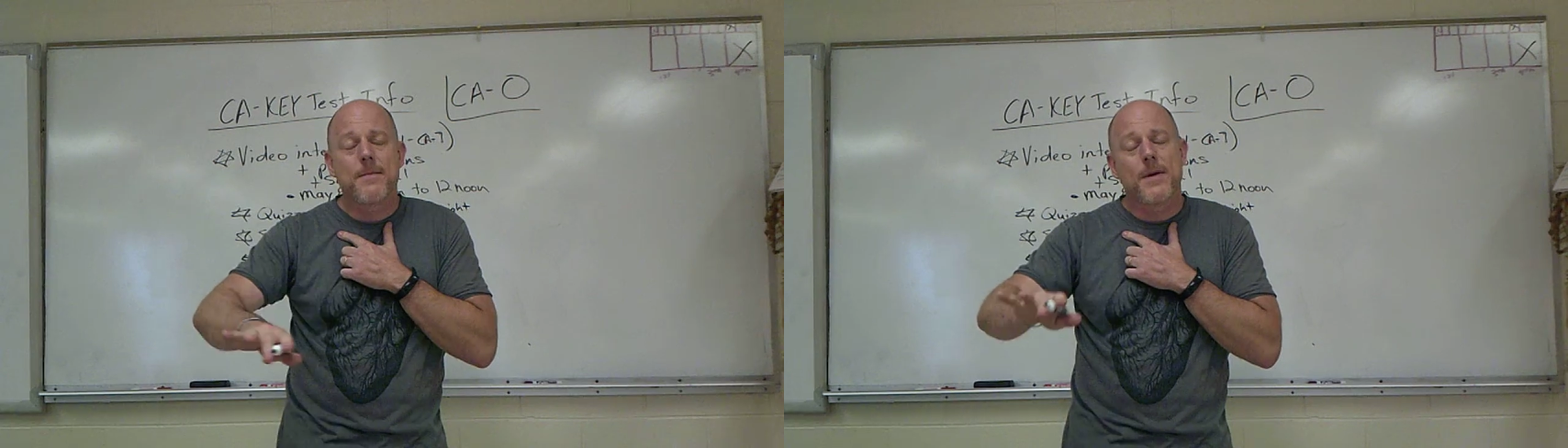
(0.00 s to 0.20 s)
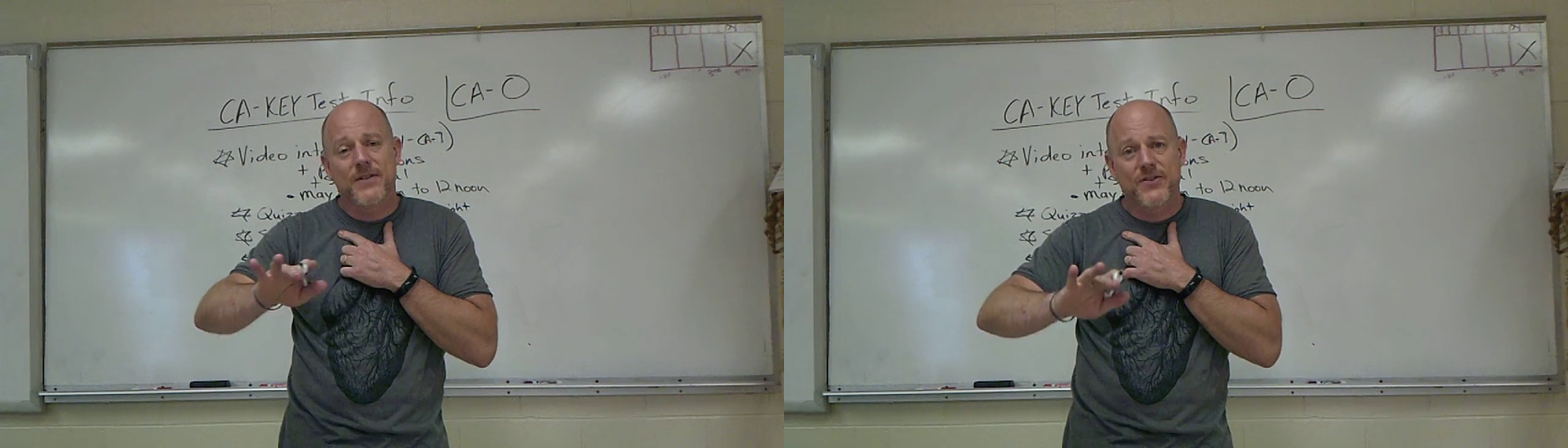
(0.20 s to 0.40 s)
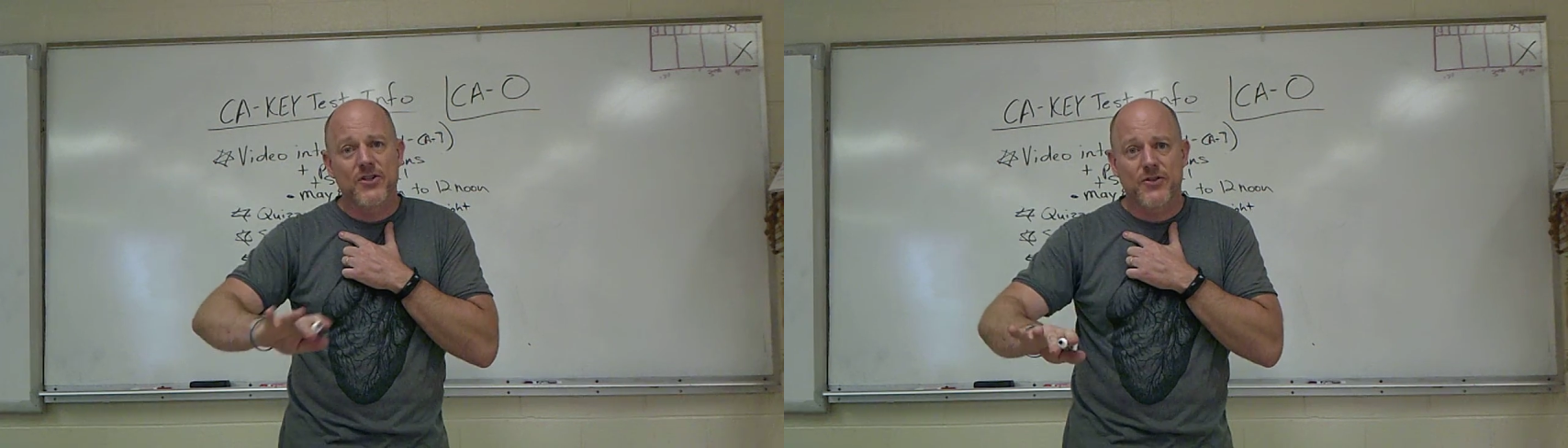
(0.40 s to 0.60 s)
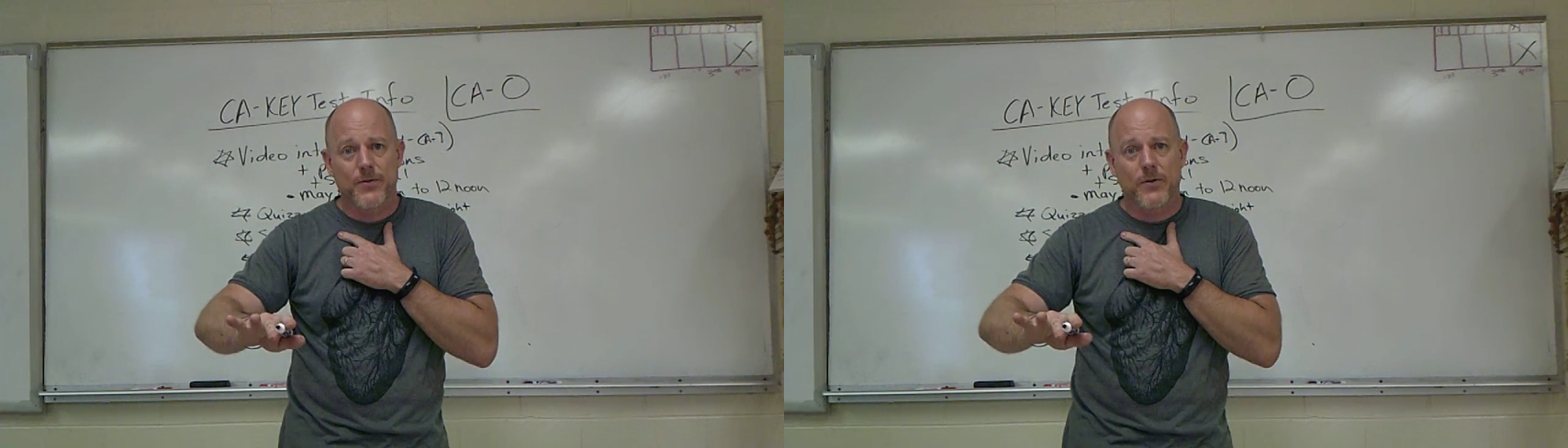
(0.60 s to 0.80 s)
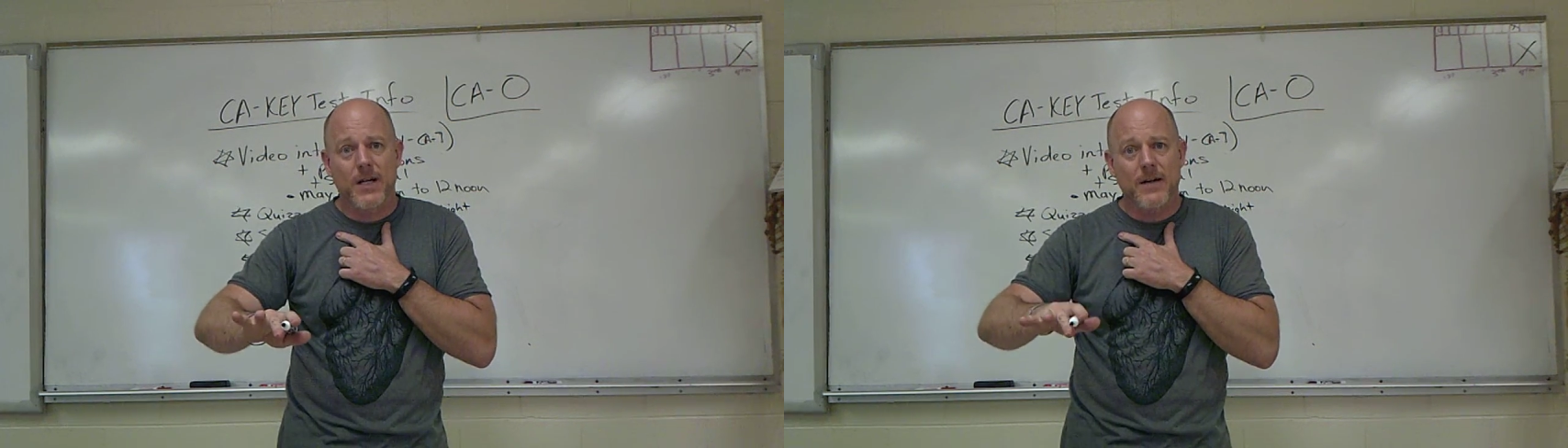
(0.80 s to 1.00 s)
messages
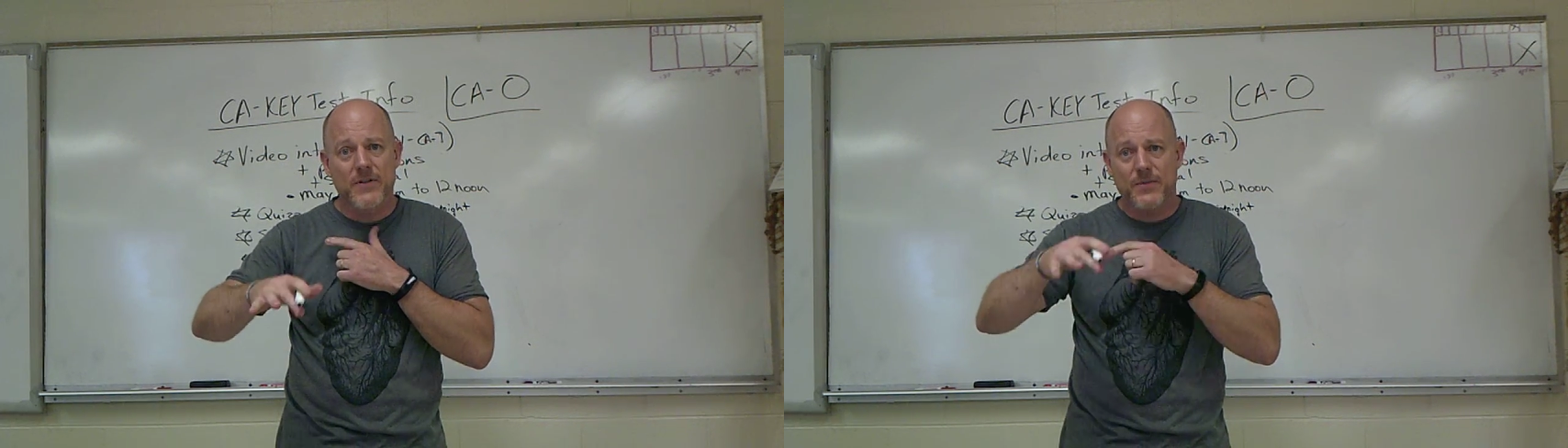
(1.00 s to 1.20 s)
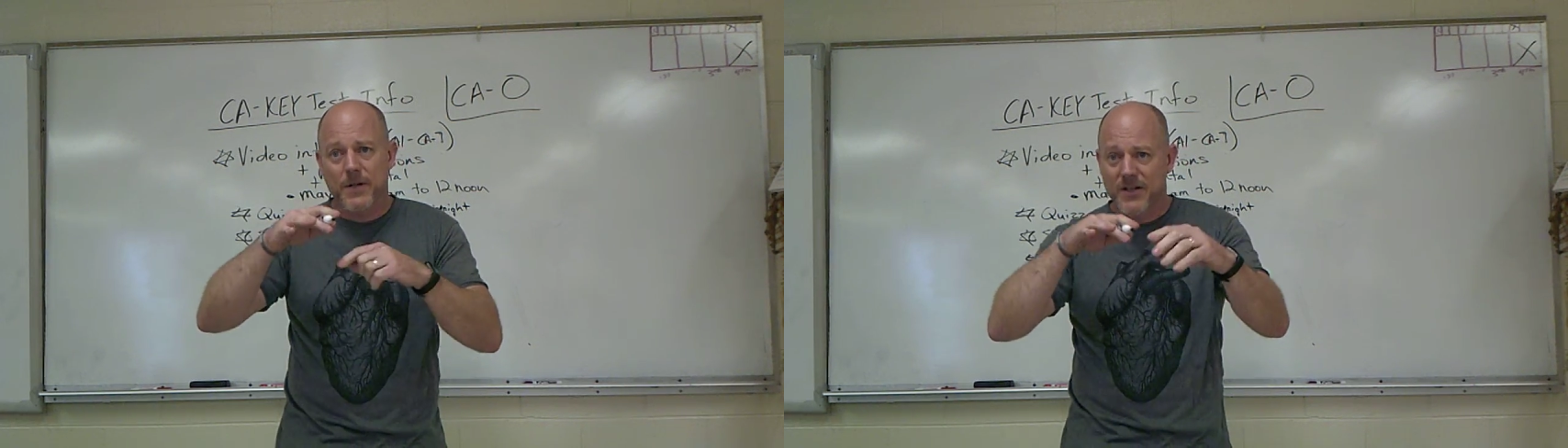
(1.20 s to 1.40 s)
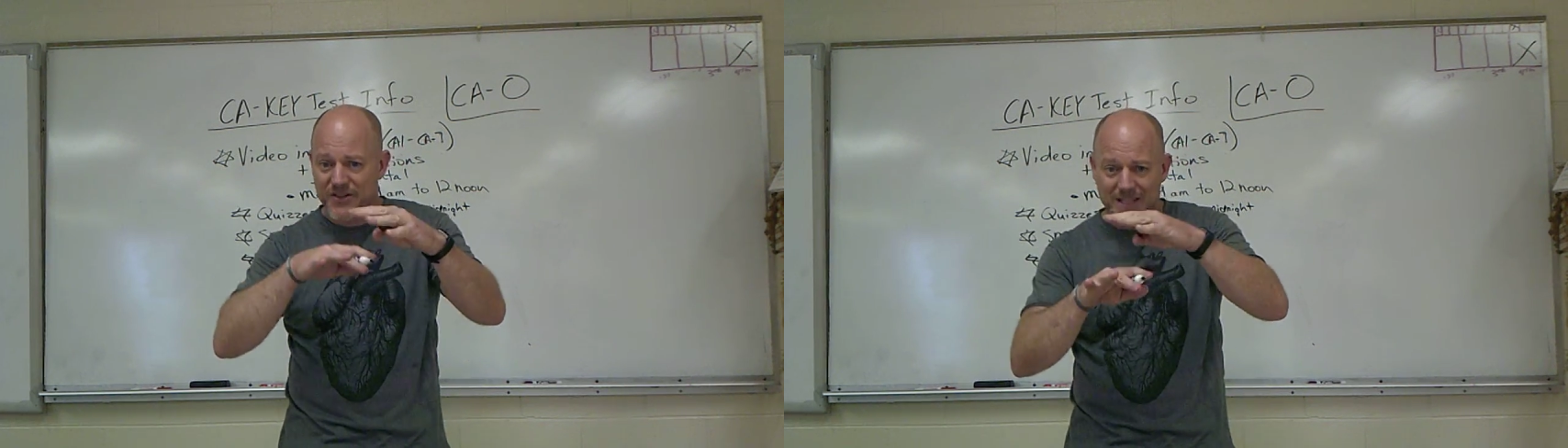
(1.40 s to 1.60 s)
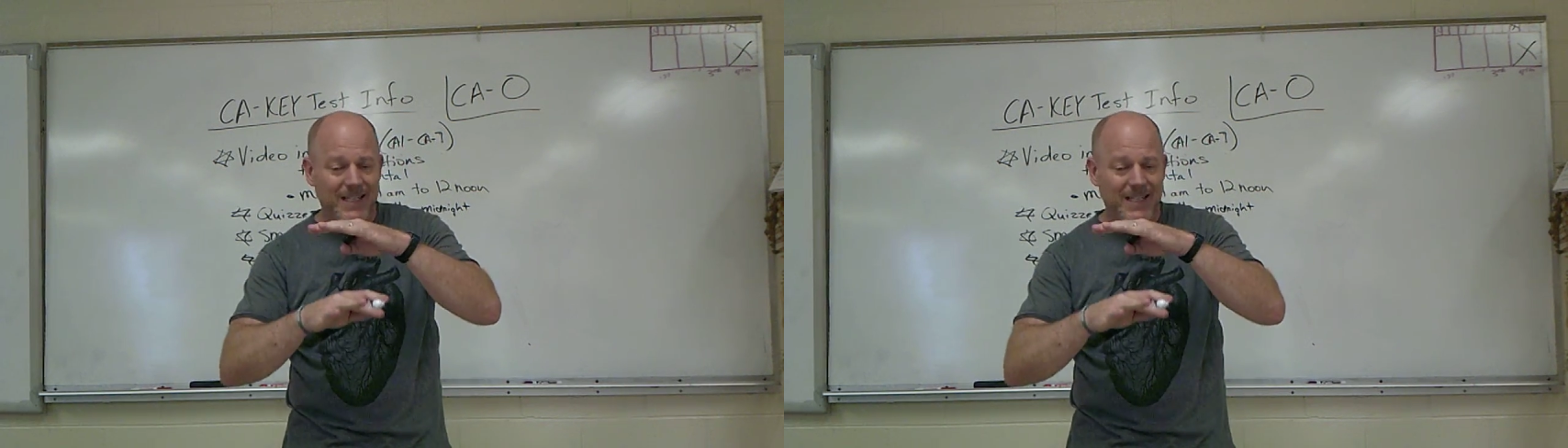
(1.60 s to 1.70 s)
through Canvas because it